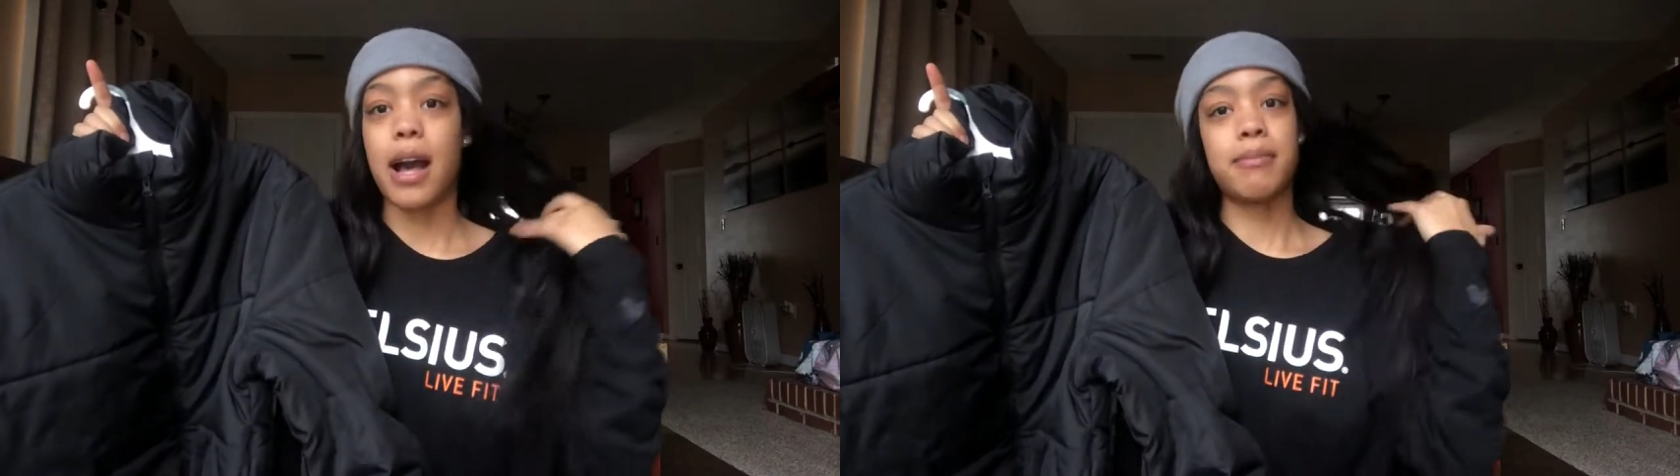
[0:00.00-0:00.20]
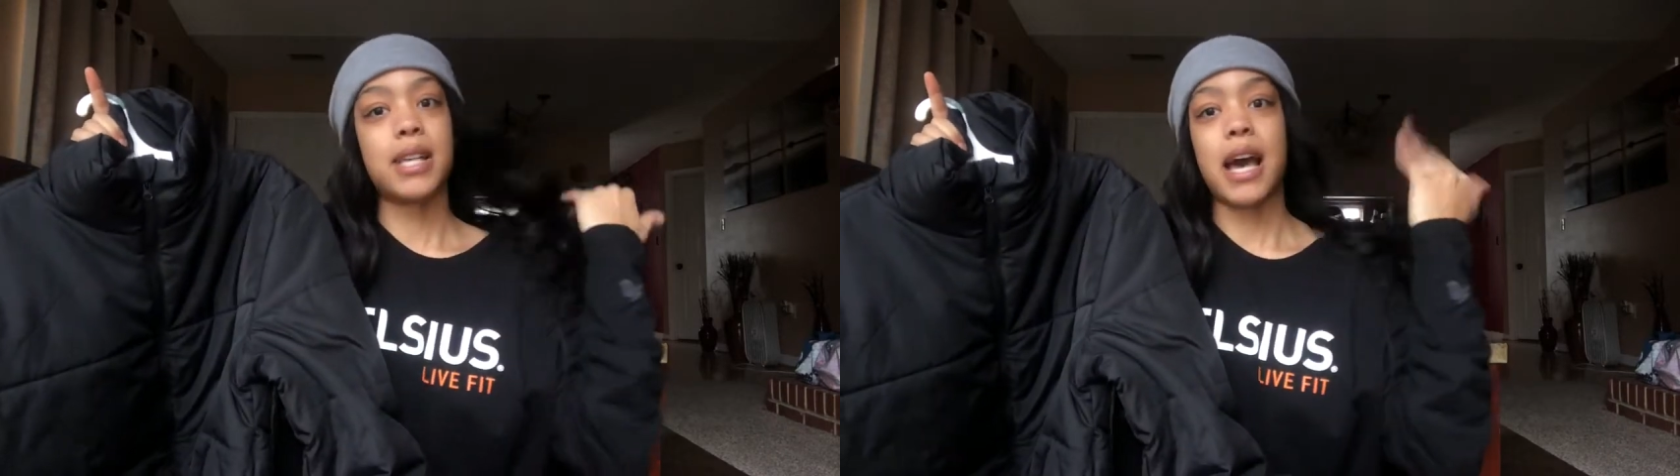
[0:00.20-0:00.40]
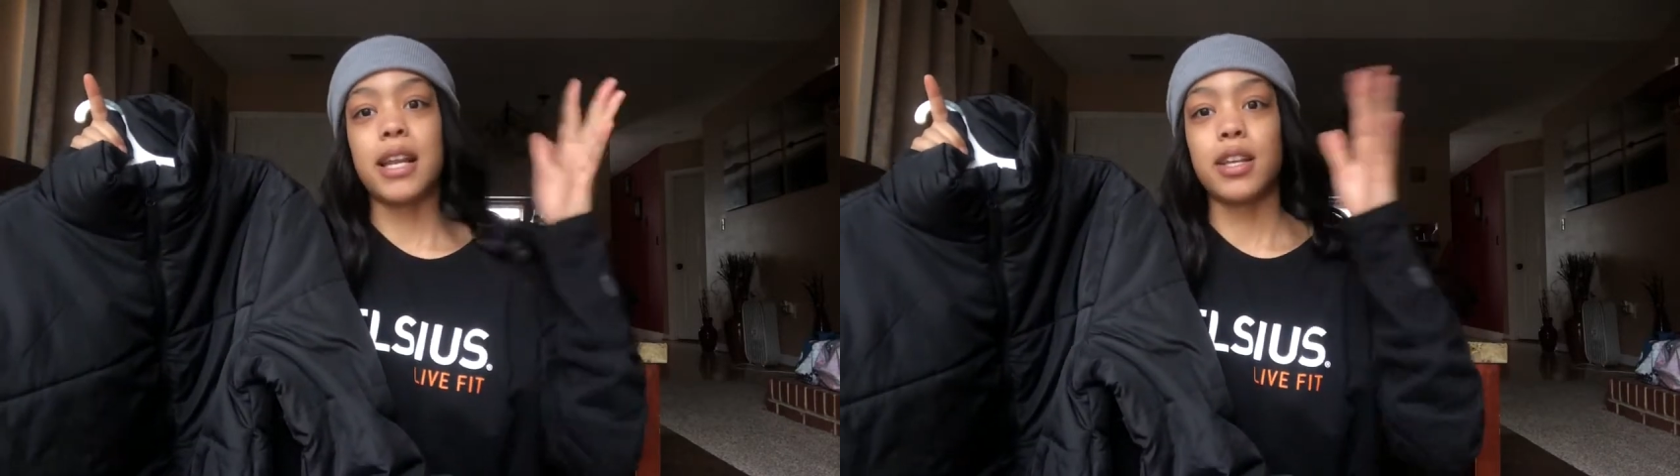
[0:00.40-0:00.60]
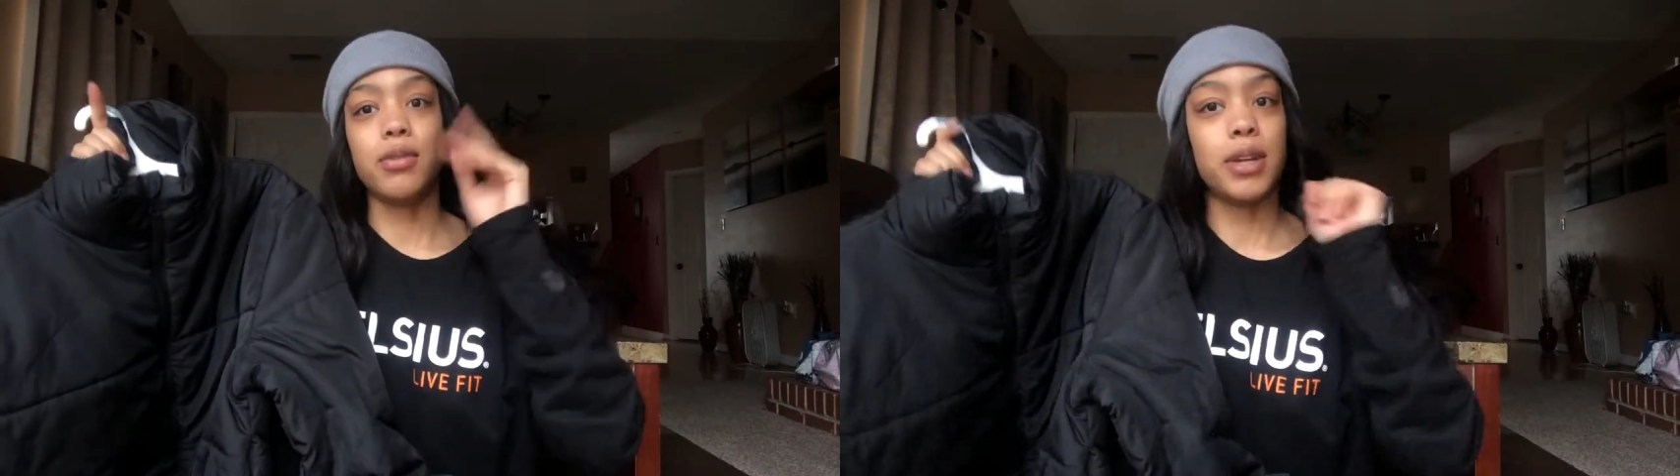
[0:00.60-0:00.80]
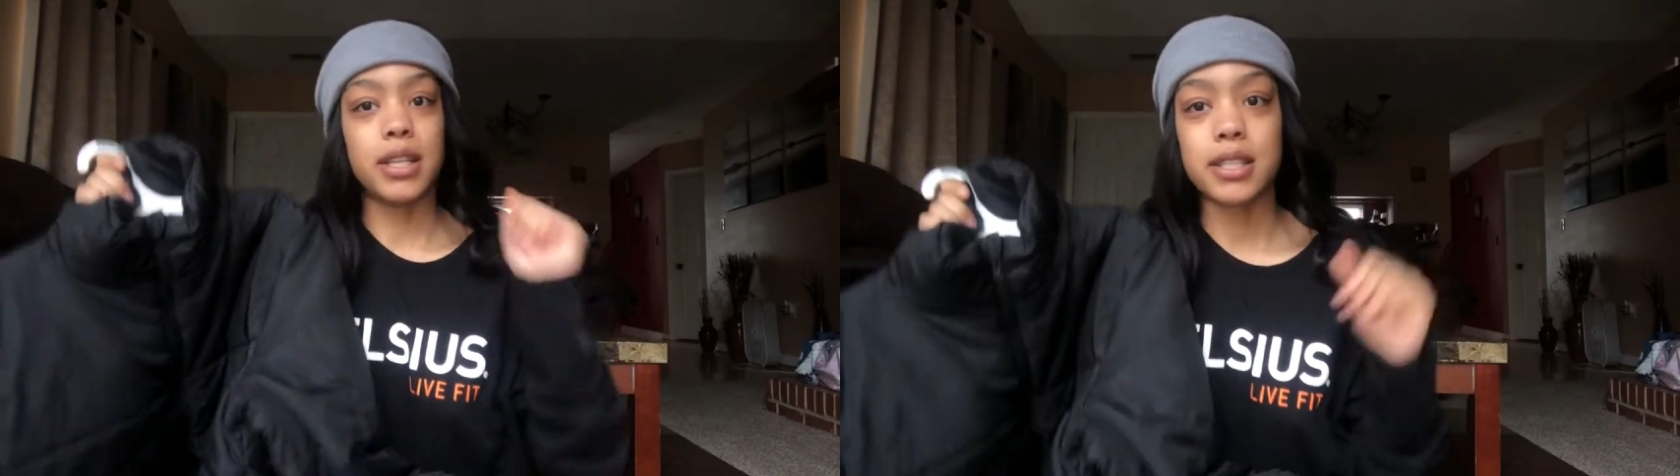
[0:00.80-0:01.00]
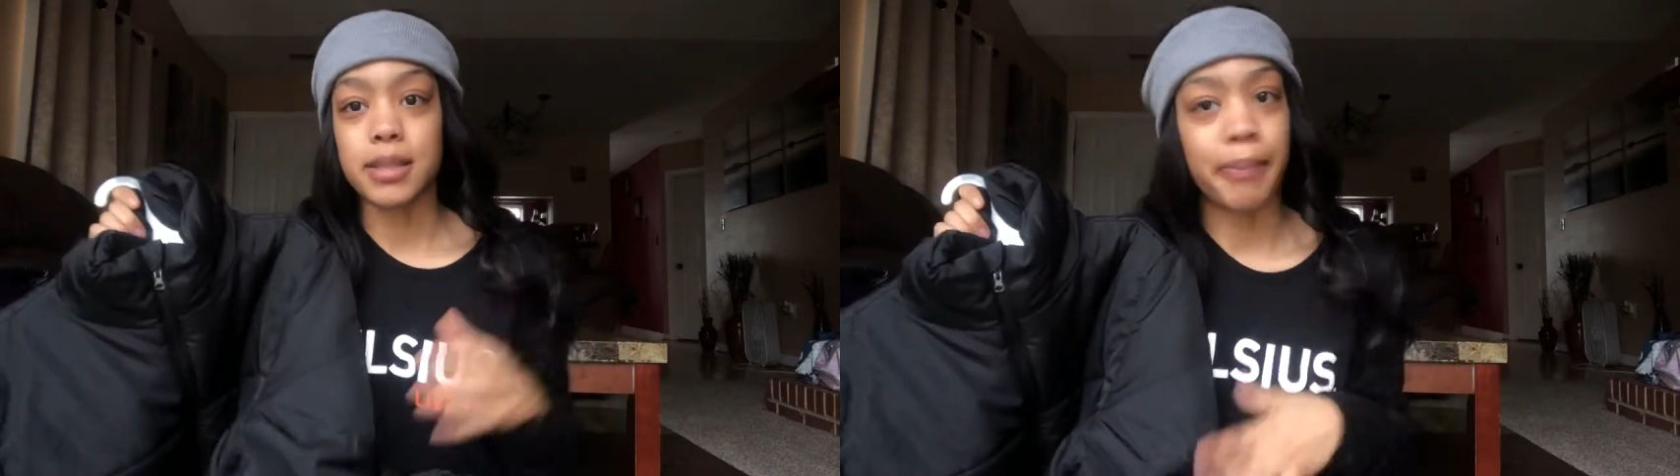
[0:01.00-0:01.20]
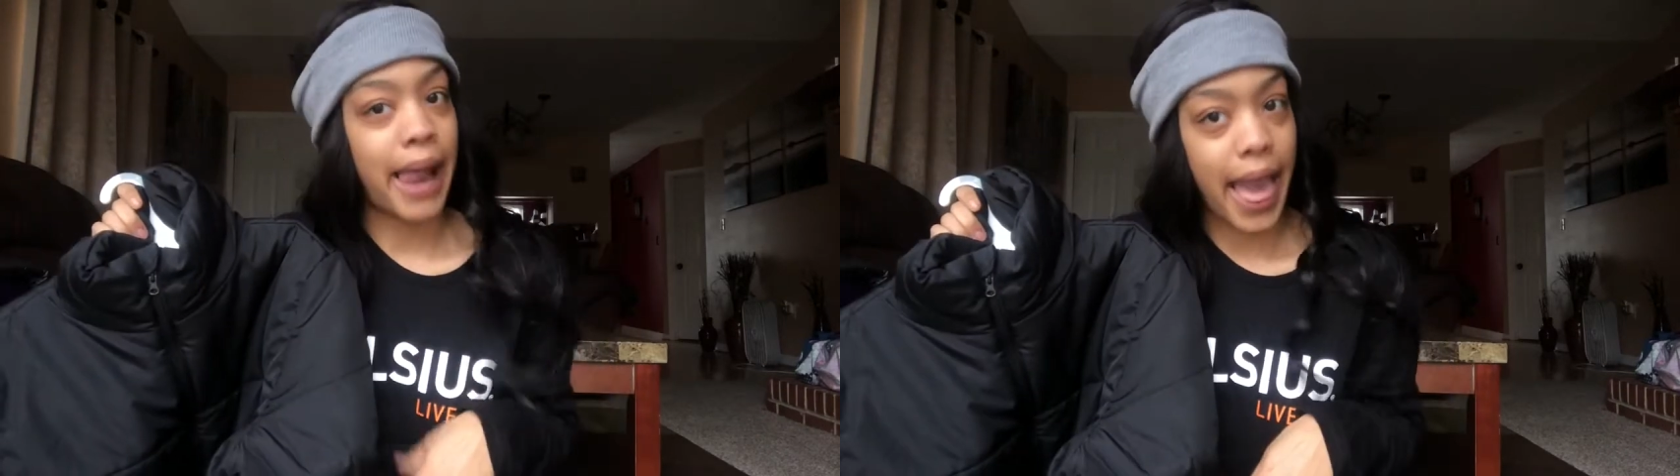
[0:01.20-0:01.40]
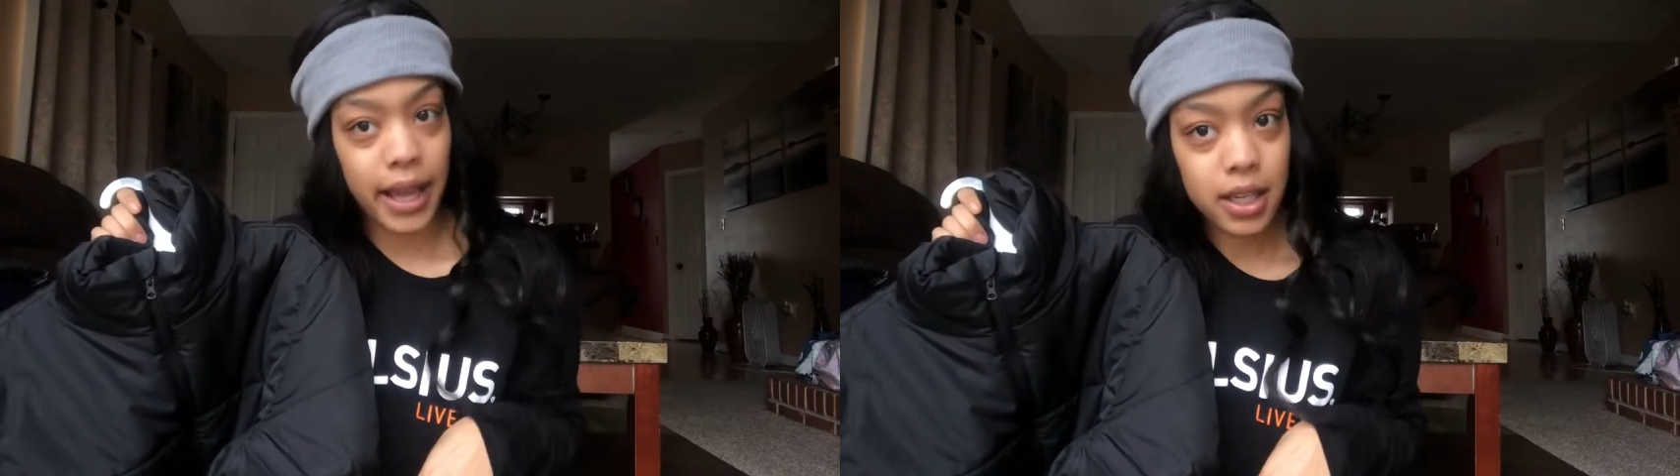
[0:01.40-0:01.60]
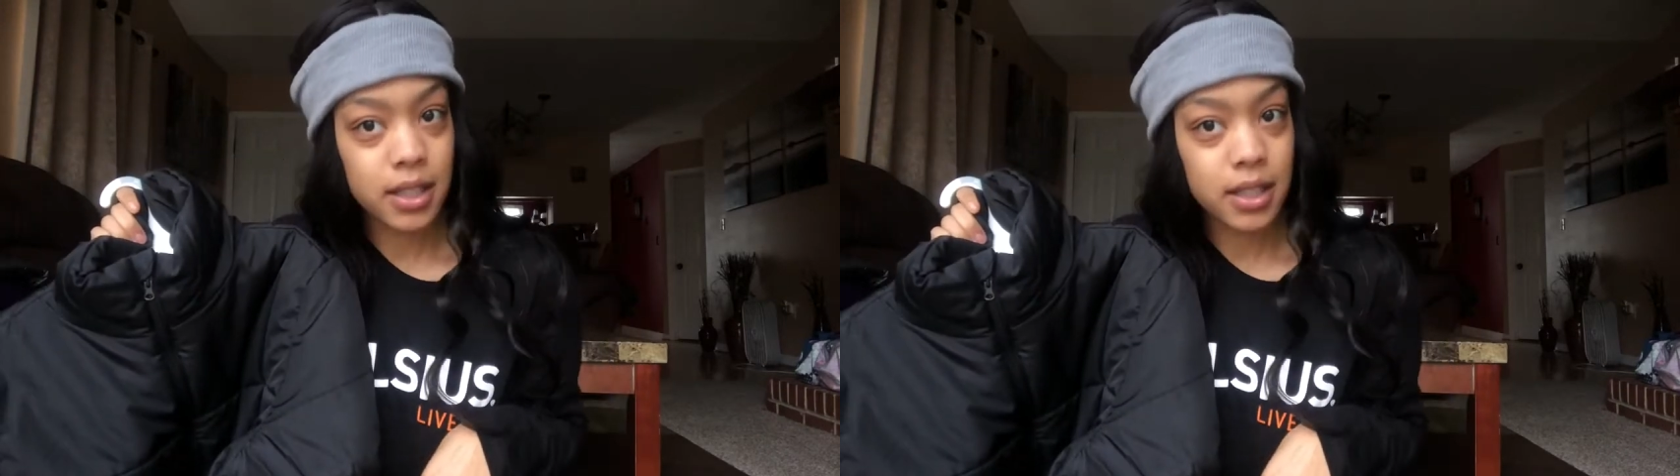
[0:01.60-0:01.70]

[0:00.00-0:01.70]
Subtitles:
I'm tired of you and this black.